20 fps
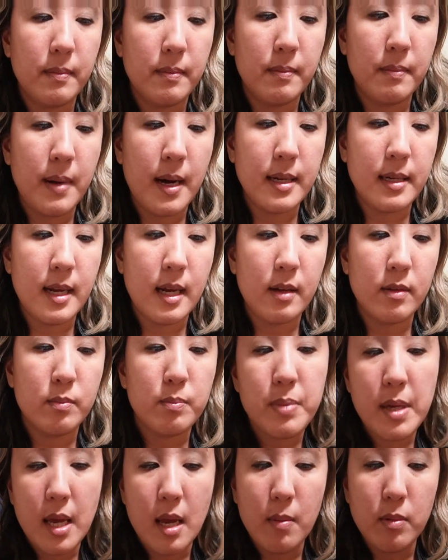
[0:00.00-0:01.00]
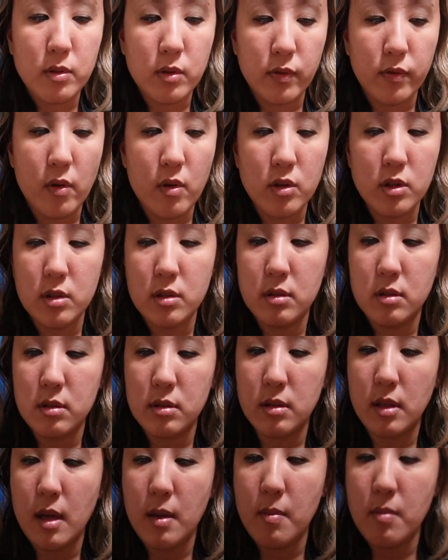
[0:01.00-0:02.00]
might not be able to function the
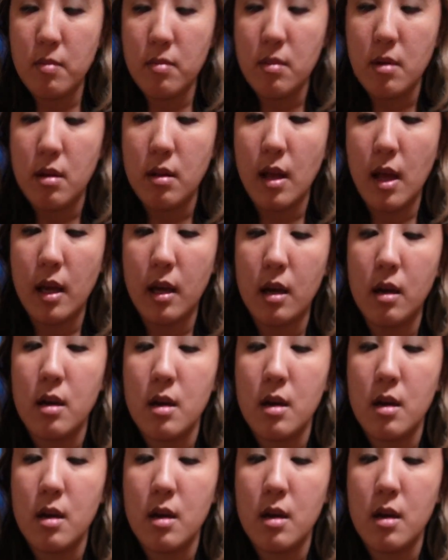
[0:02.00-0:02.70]
same, like